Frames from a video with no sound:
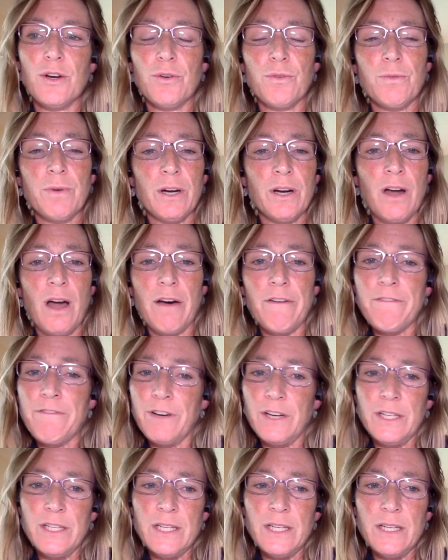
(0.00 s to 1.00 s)
We're not
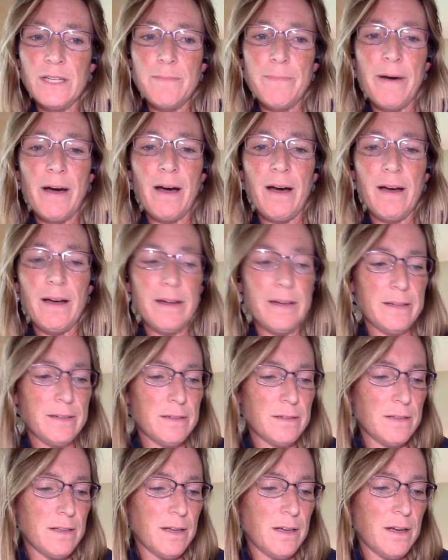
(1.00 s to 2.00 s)
funded by
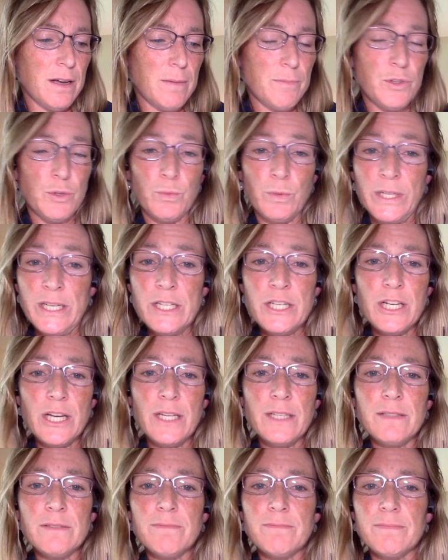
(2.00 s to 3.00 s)
the
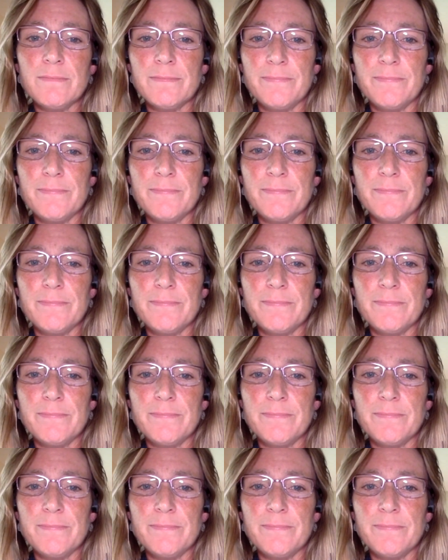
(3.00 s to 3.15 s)
region,